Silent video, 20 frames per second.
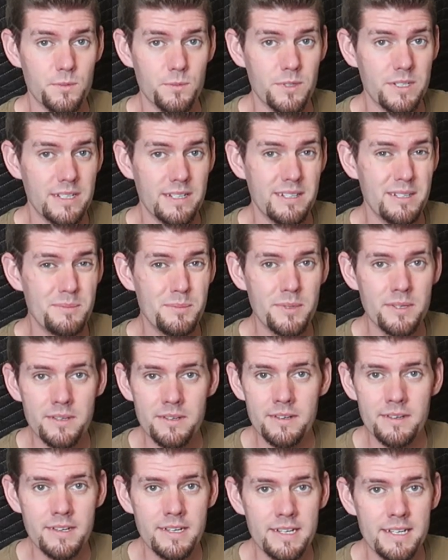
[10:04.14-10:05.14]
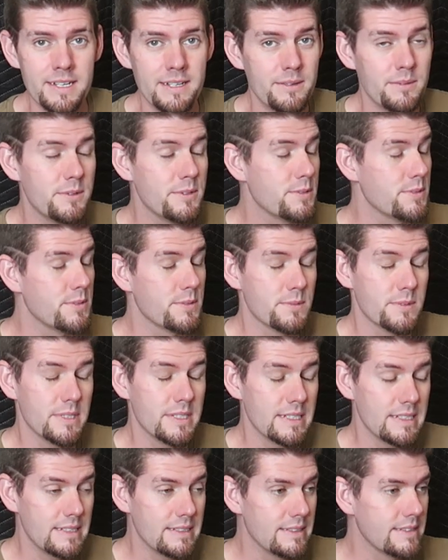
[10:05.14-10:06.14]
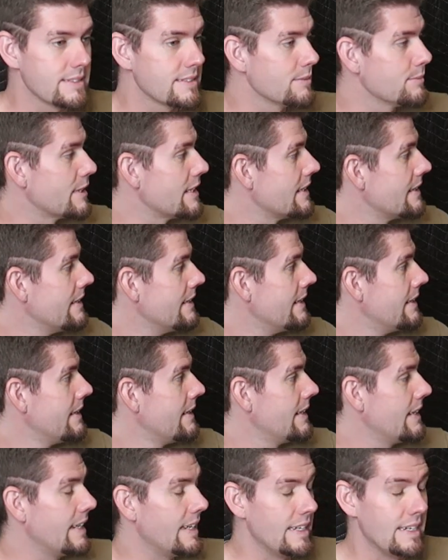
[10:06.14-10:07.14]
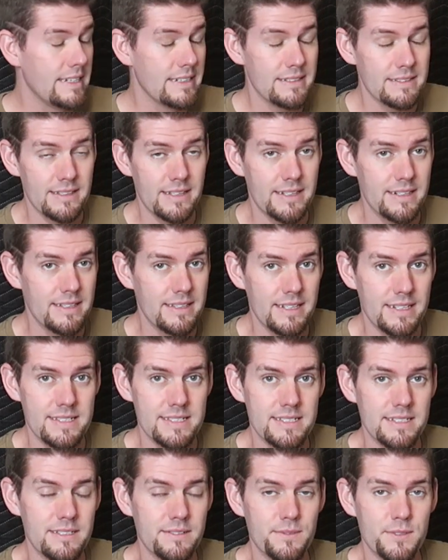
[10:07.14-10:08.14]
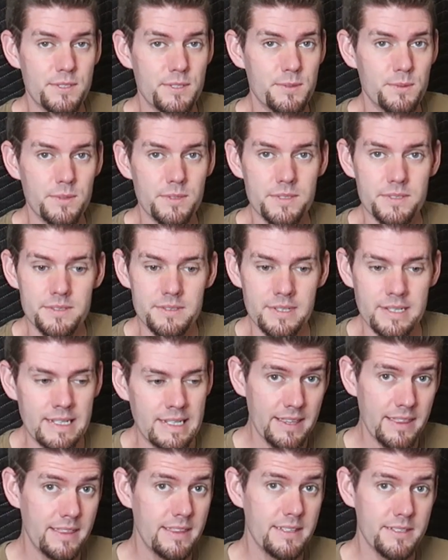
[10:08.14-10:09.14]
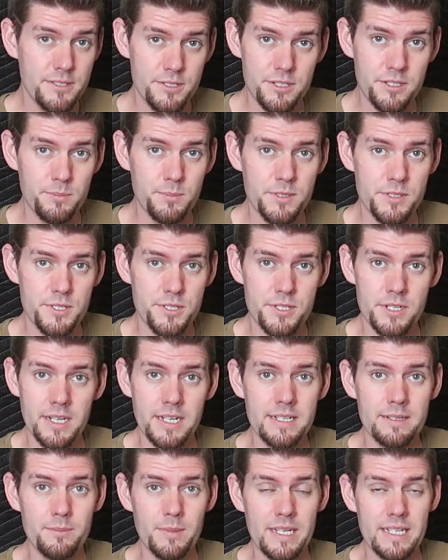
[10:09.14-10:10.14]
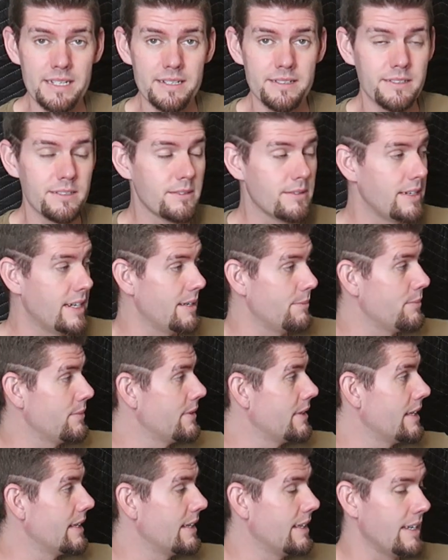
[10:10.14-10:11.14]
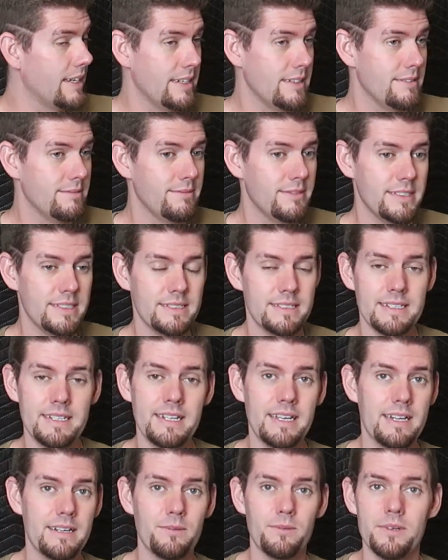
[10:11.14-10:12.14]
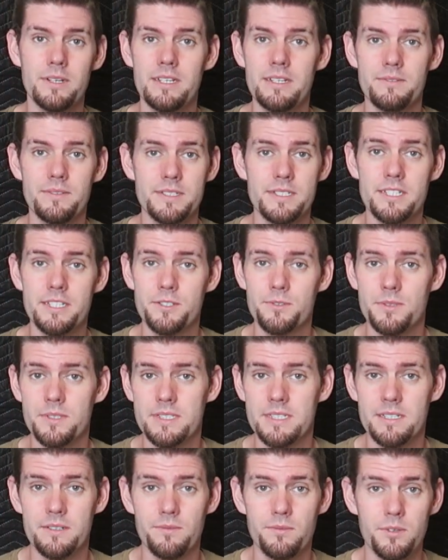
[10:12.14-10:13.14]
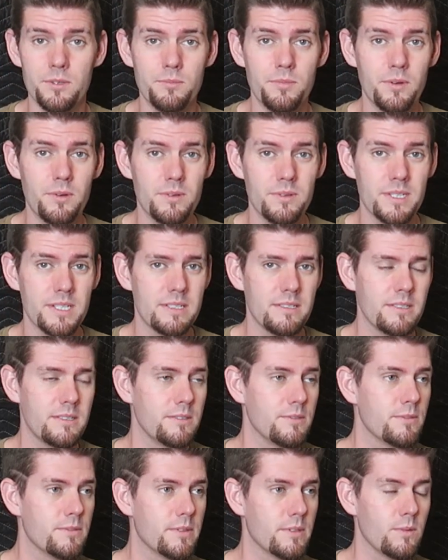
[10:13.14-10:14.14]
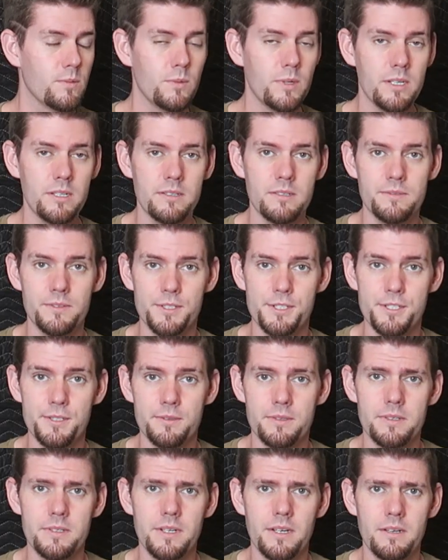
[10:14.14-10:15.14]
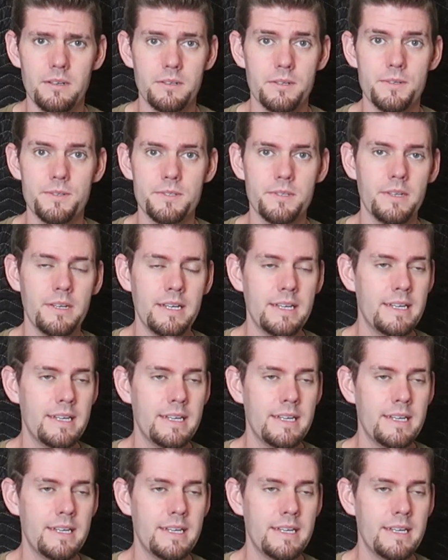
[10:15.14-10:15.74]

and went up, which was ridiculous to me. And a lot of that stuff just was the cheapest China-made crap that I did not want to even touch with a 10-foot pole, let alone for well over $200.